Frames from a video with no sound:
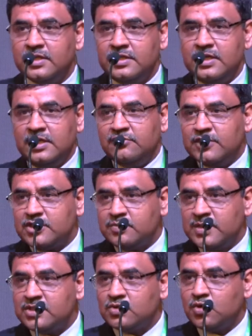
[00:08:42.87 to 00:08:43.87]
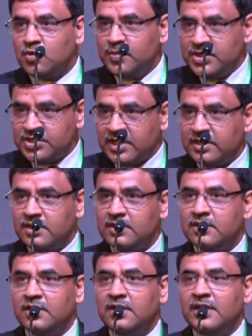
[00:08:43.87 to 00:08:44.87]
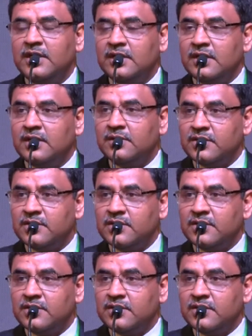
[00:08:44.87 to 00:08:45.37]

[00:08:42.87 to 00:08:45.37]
the investments could be channeled in a